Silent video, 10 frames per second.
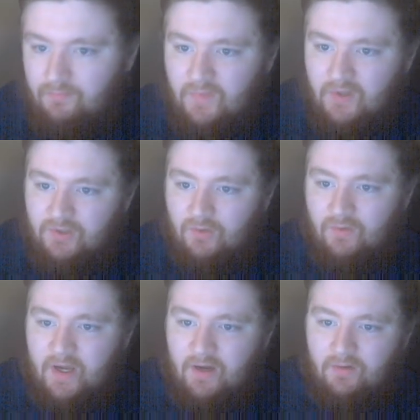So
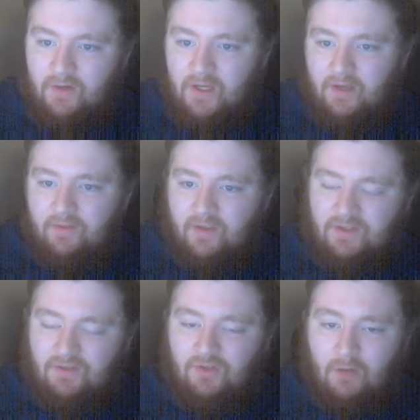now, this
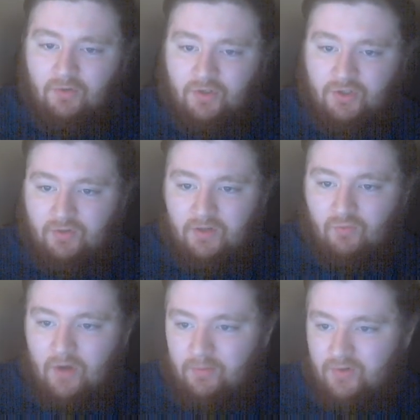double stream
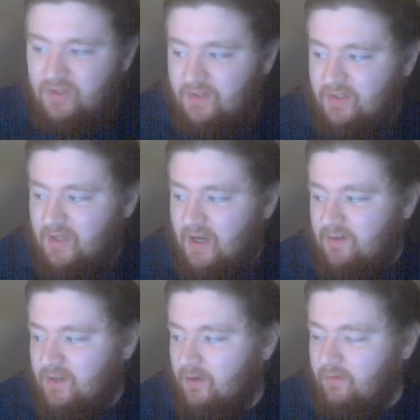represents the
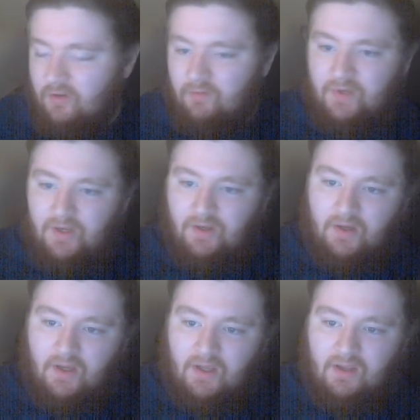idea of there being
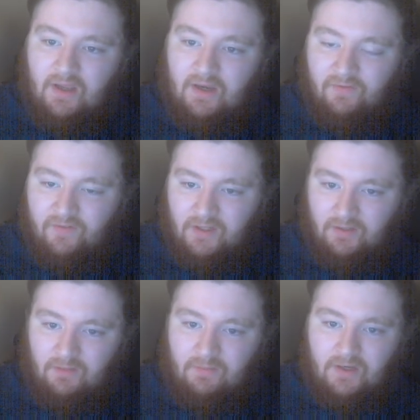
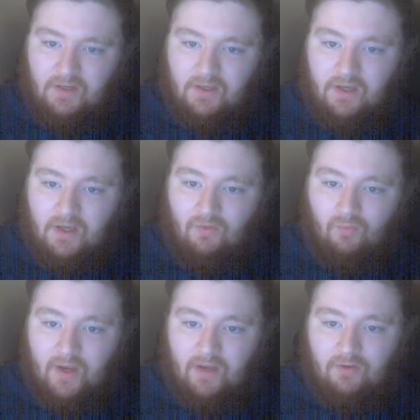infinitely many
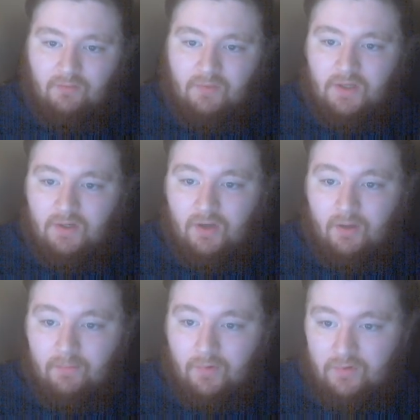random
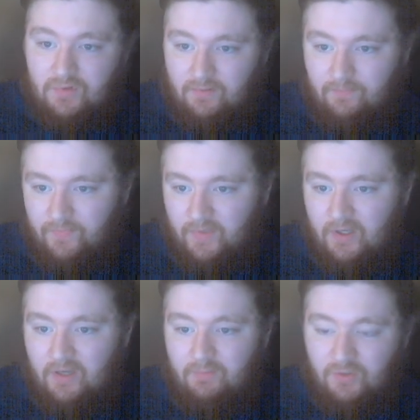numbers,
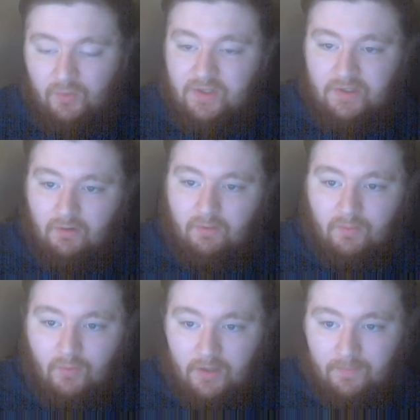okay, between 0 and
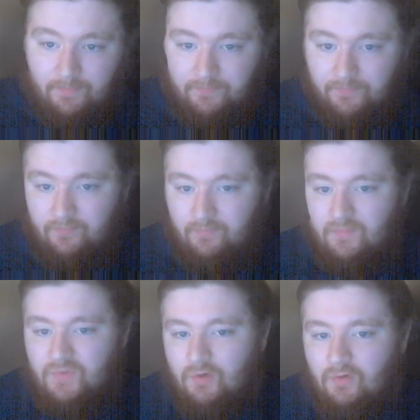1.
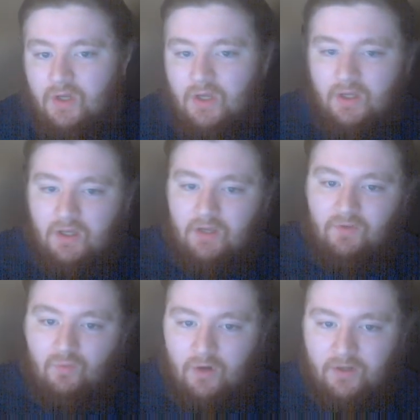So if you
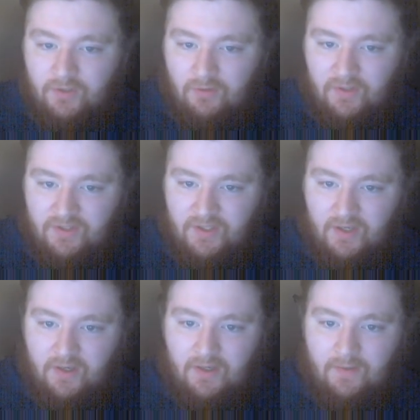want to, let's
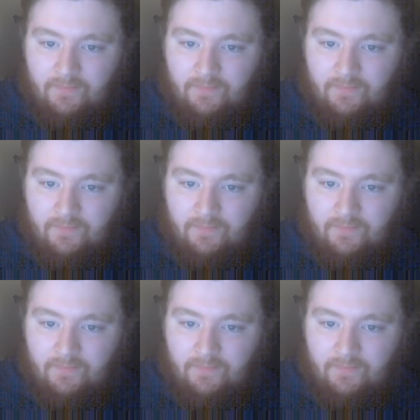say